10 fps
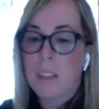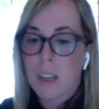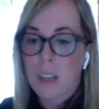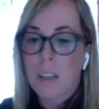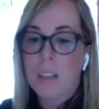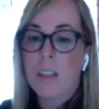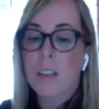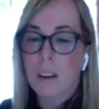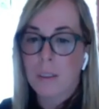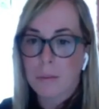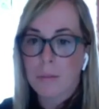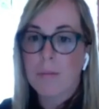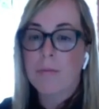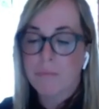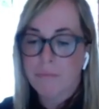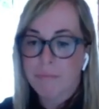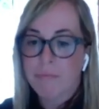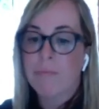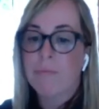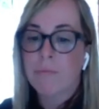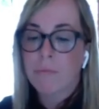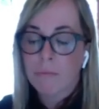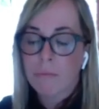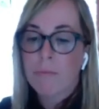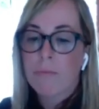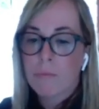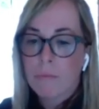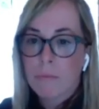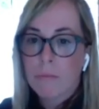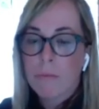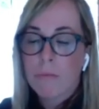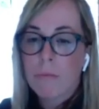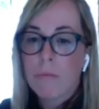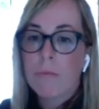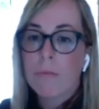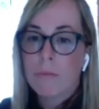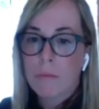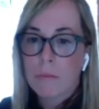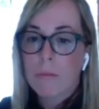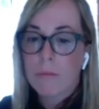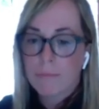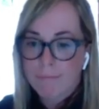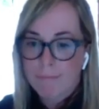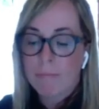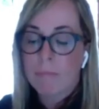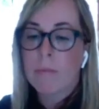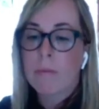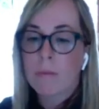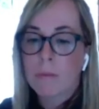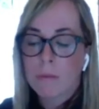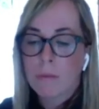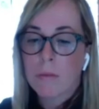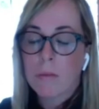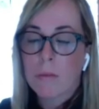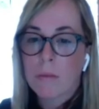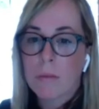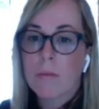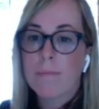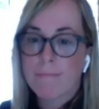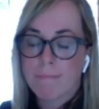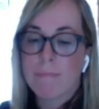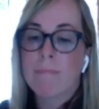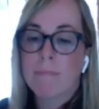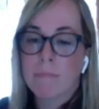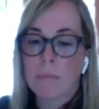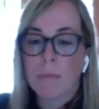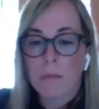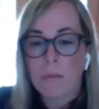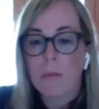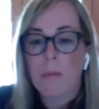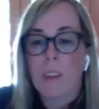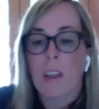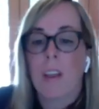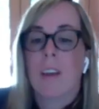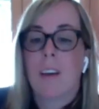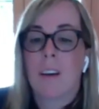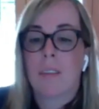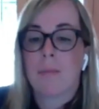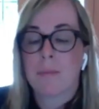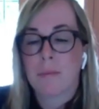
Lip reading: This person isn't speaking.